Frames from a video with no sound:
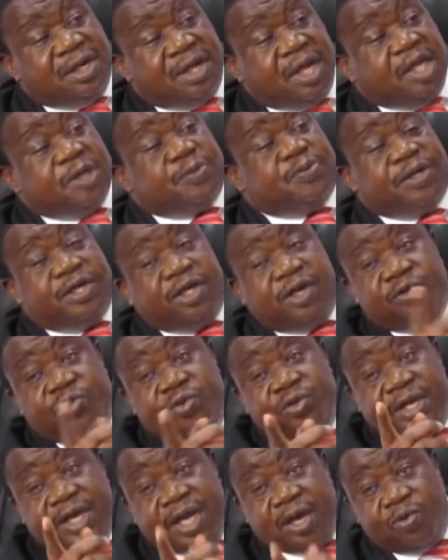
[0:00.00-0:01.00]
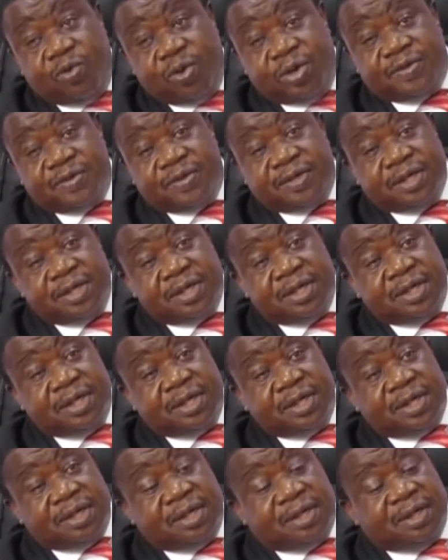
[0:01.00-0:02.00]
Especially you, the young ones.
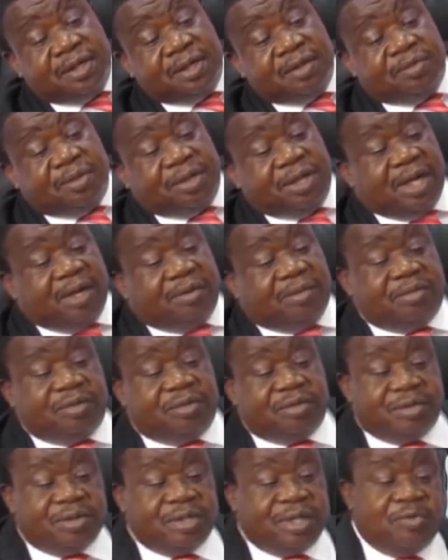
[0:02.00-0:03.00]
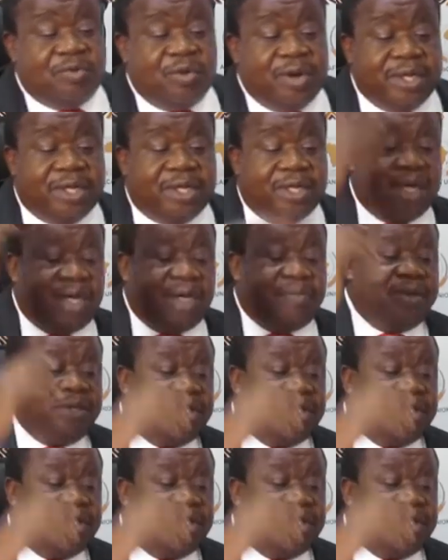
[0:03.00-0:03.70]
Me, I'm winding up.